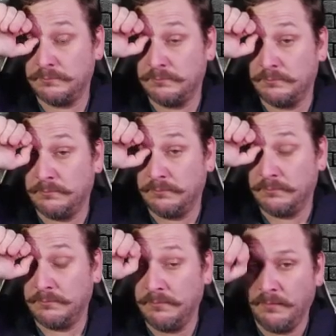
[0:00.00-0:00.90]

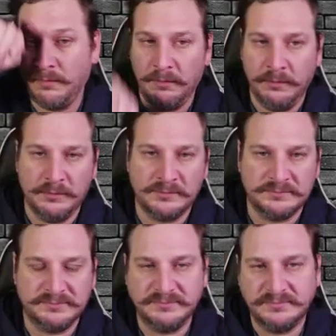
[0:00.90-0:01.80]

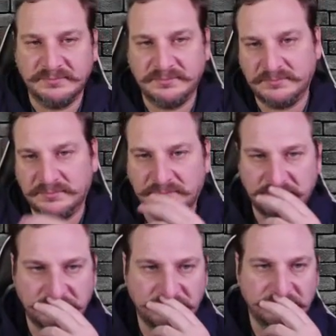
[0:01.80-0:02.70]

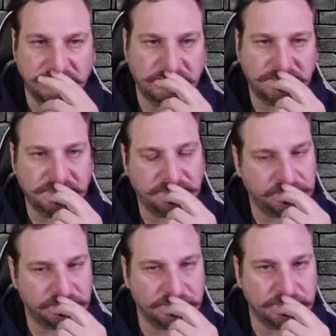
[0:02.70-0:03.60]

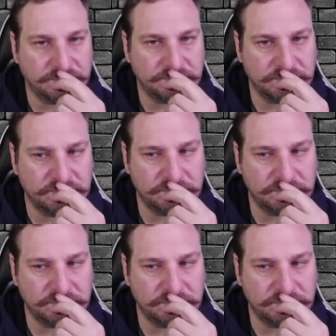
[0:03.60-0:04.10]
(not speaking)